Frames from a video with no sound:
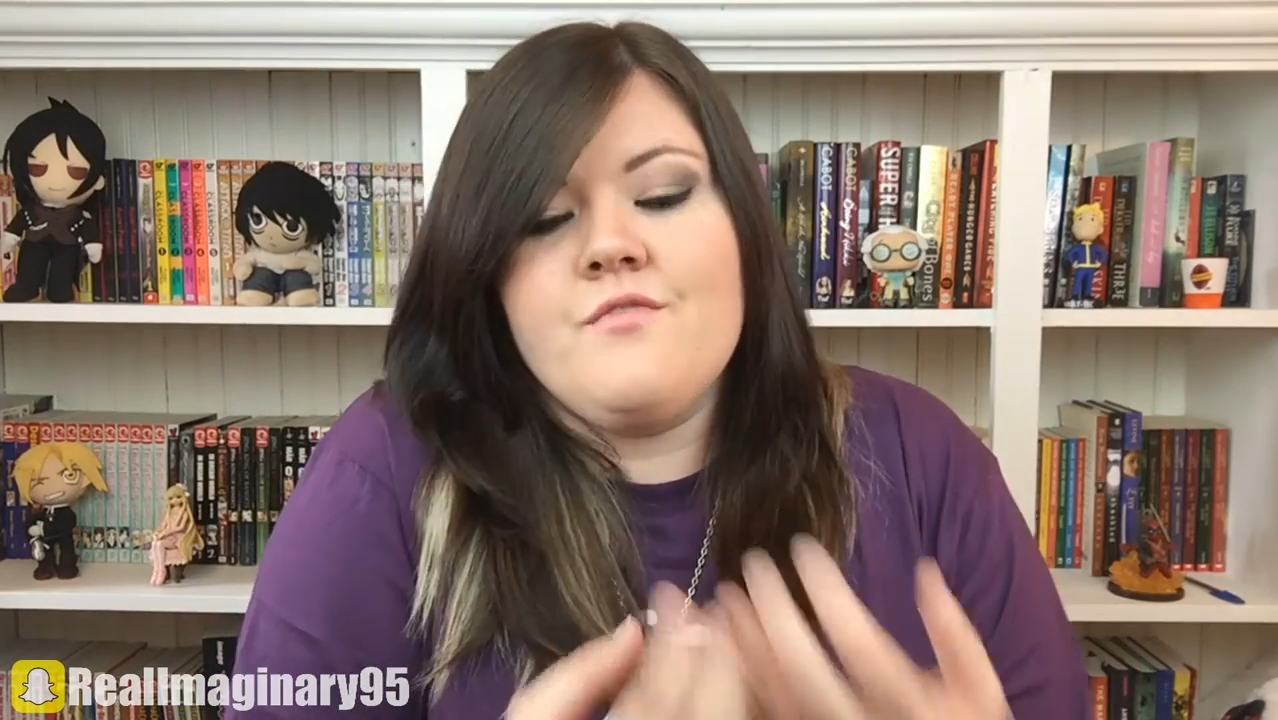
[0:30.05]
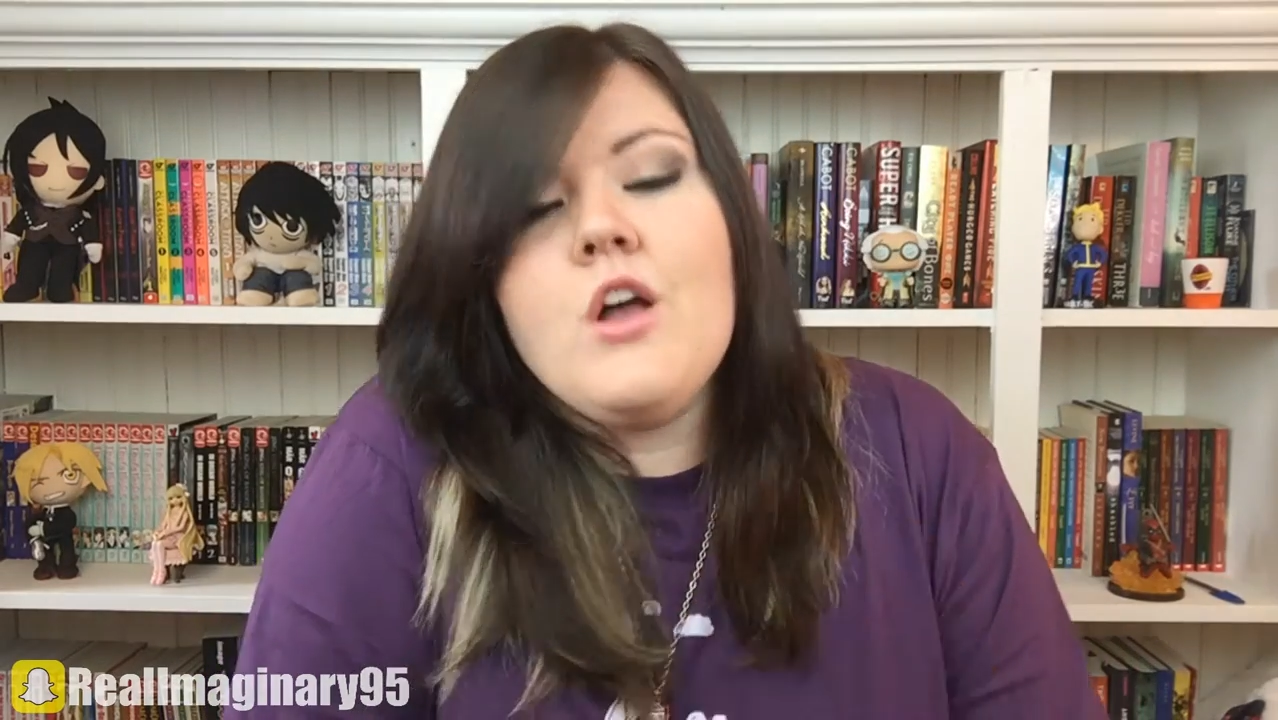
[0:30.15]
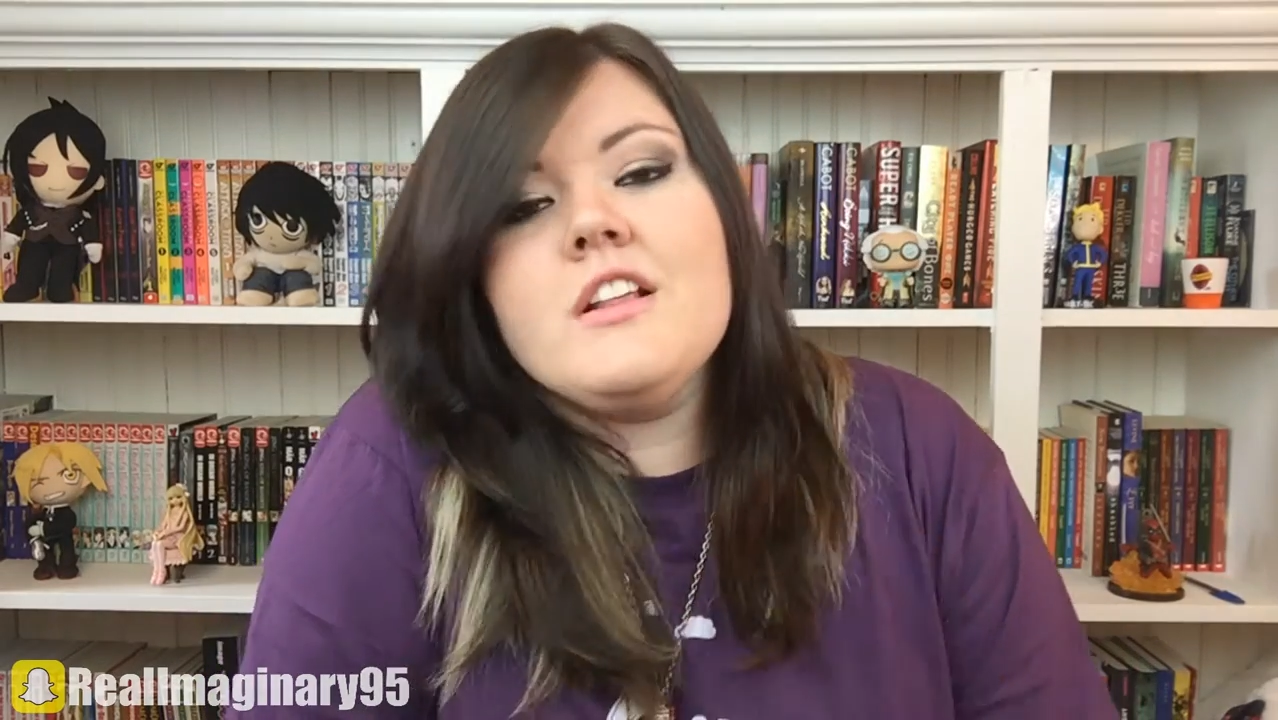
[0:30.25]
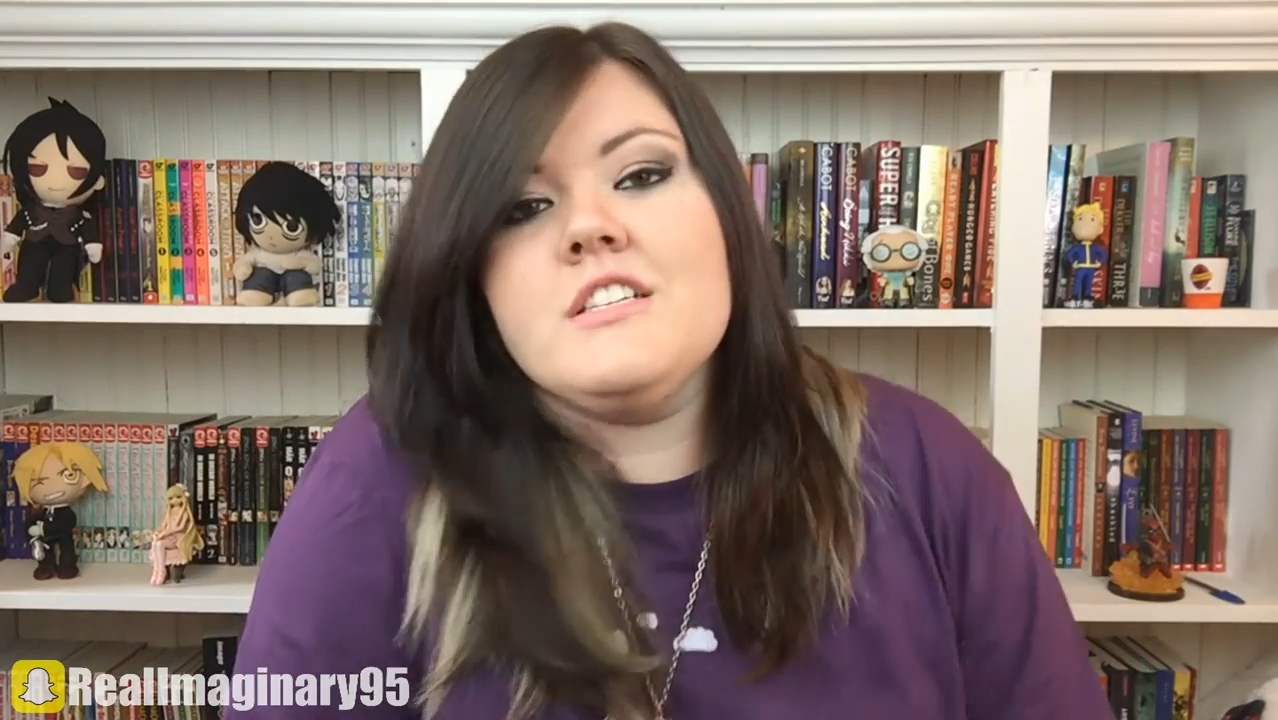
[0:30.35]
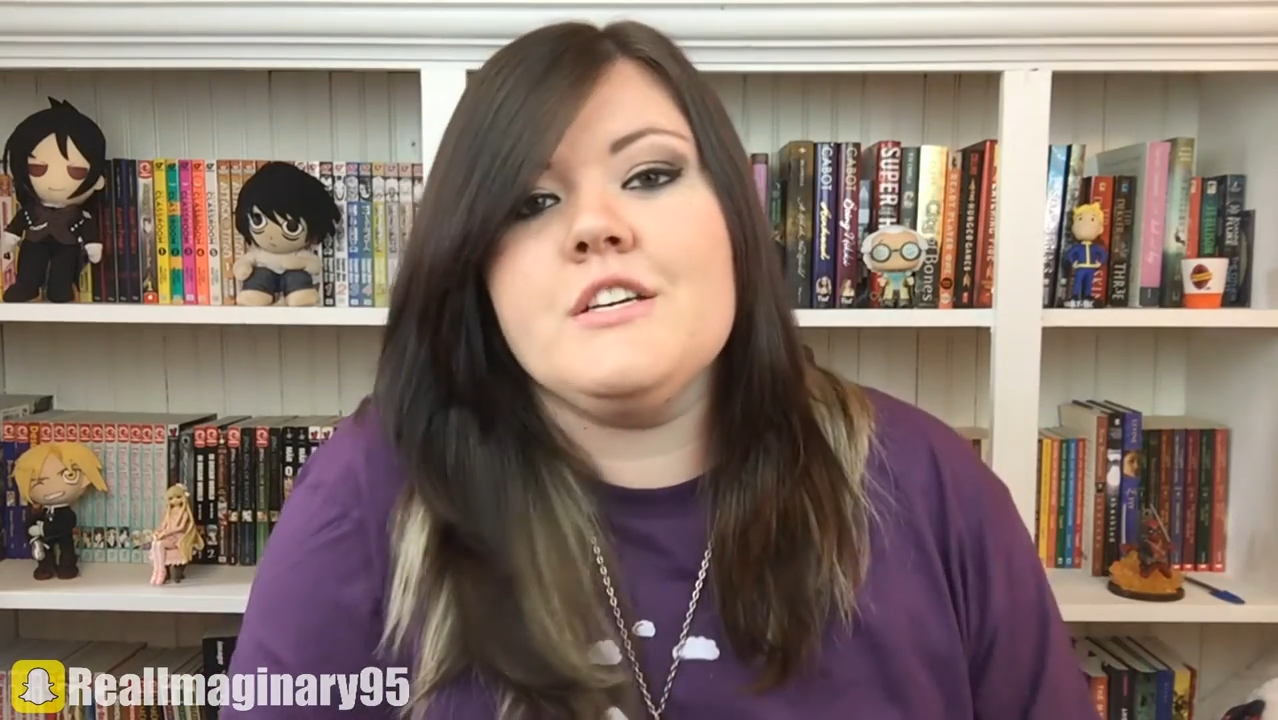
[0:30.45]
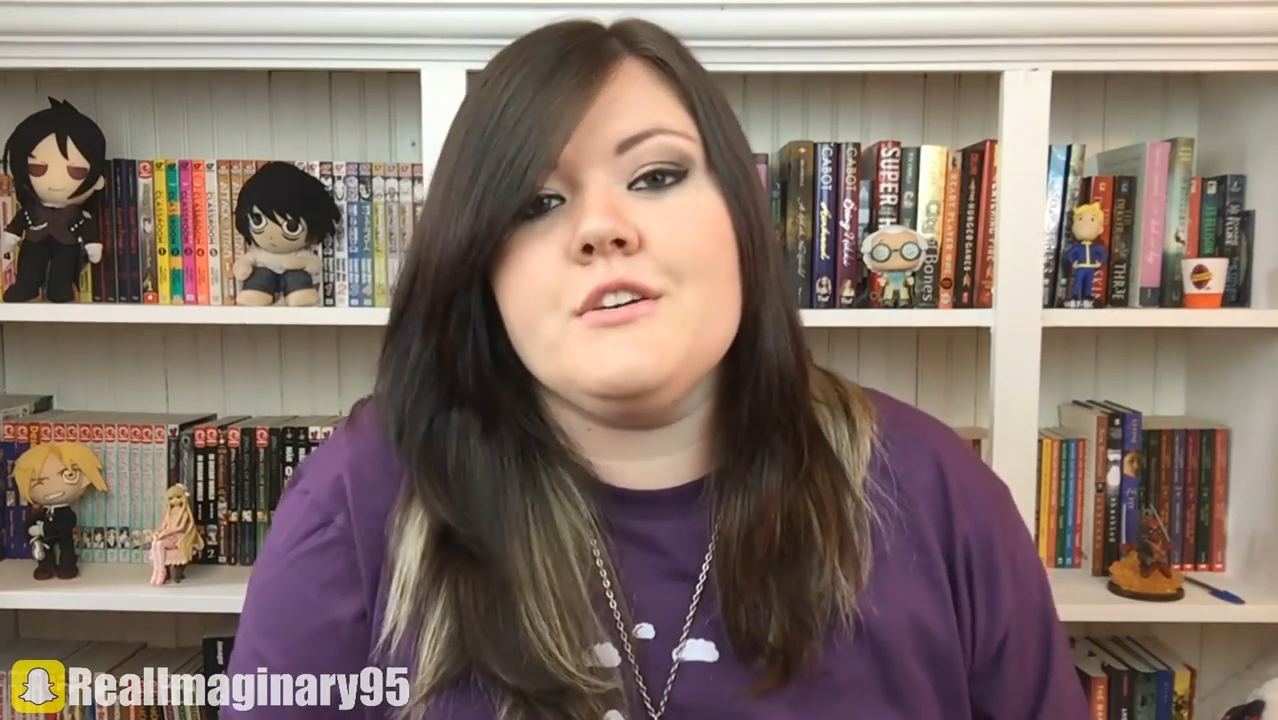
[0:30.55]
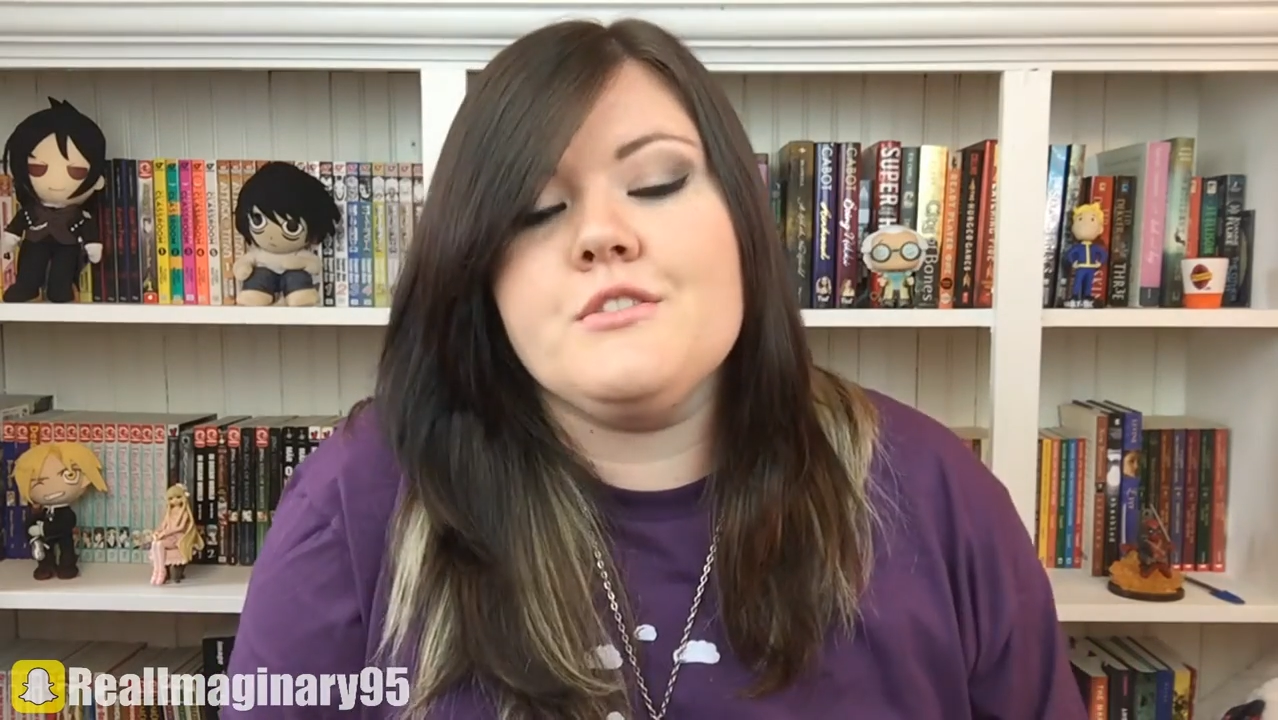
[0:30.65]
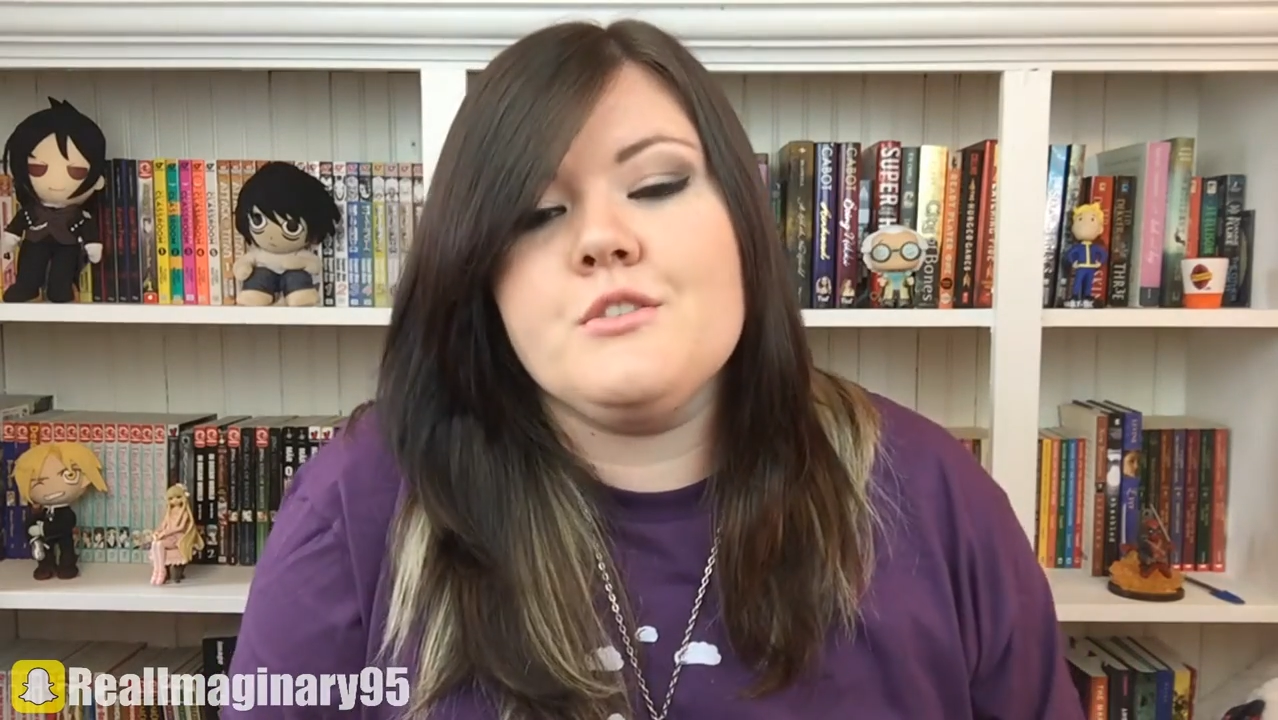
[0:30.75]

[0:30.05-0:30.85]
volunteer